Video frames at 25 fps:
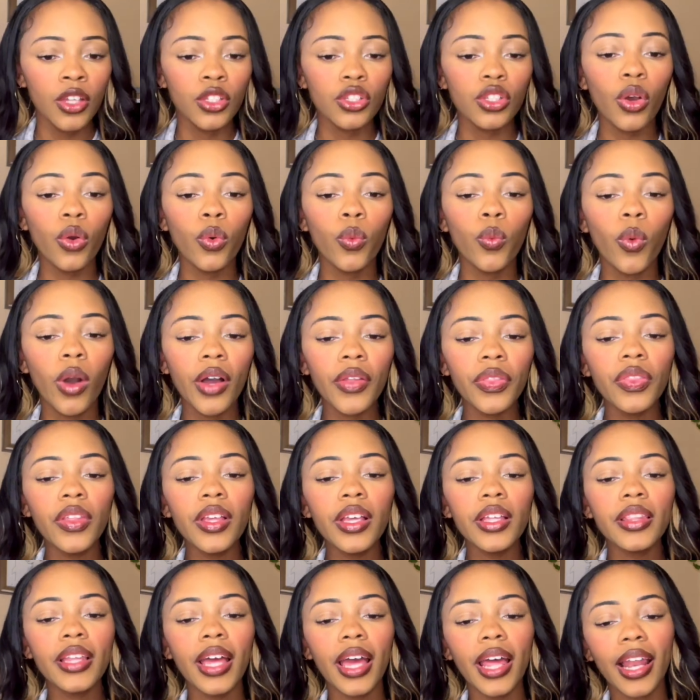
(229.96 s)
So one
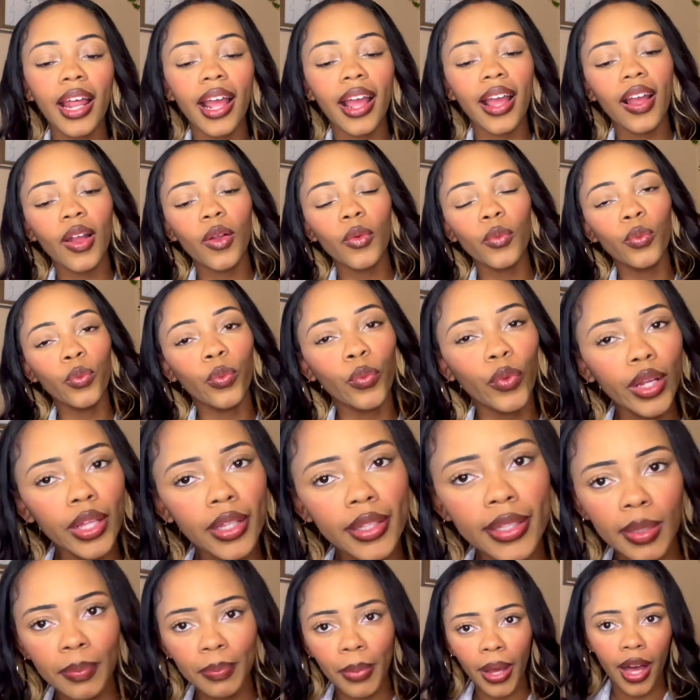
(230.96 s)
thing that
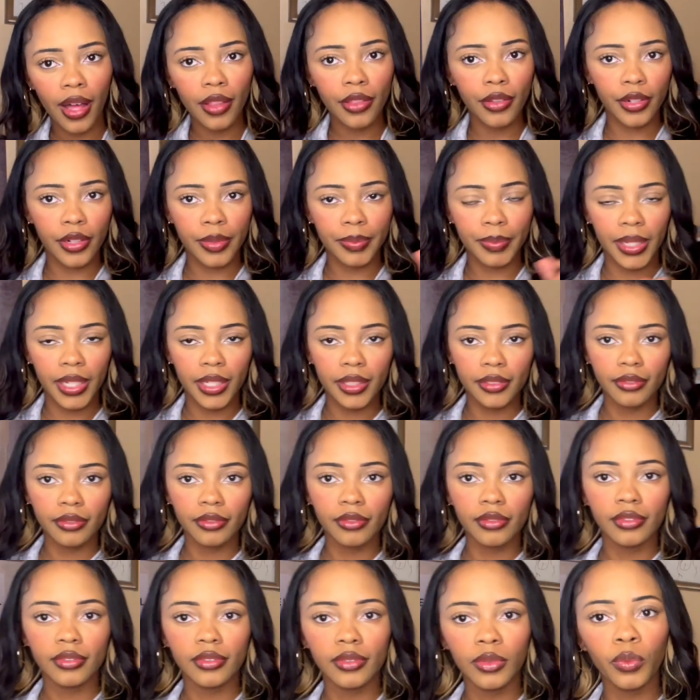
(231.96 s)
really bothered me
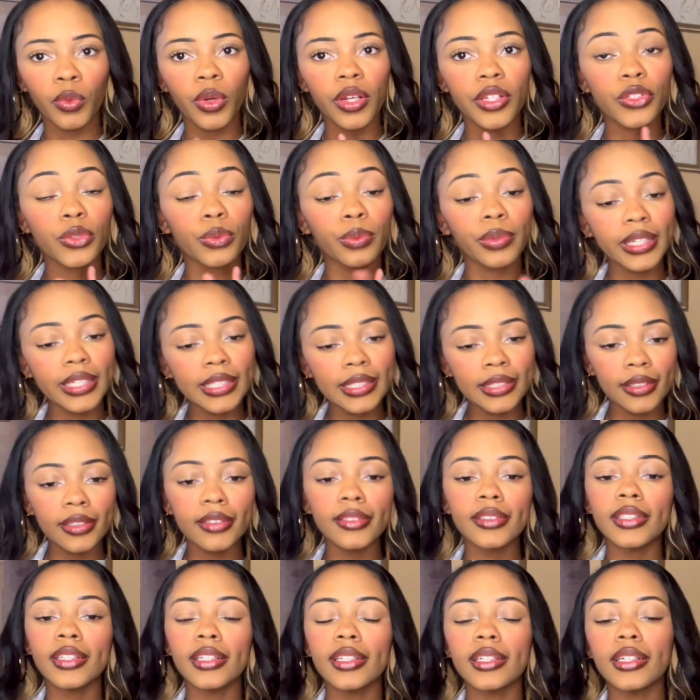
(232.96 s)
was
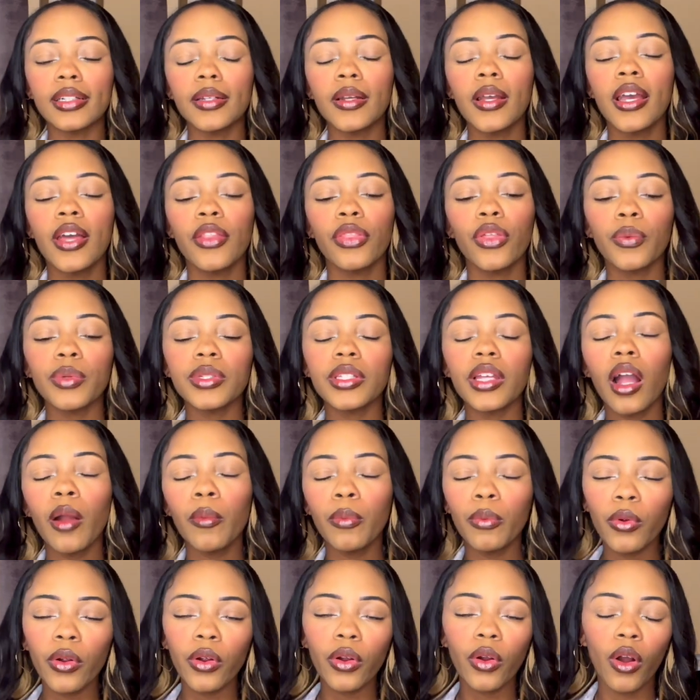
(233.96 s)
recently there was
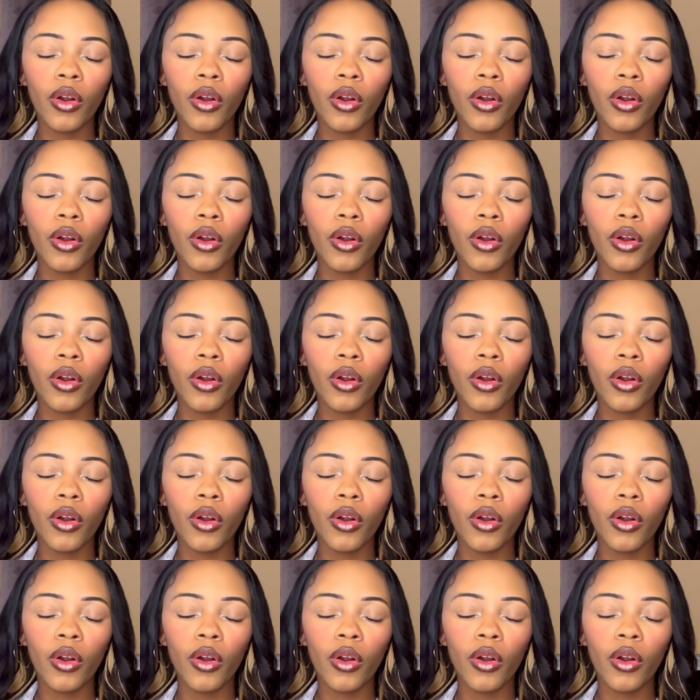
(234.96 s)
uproar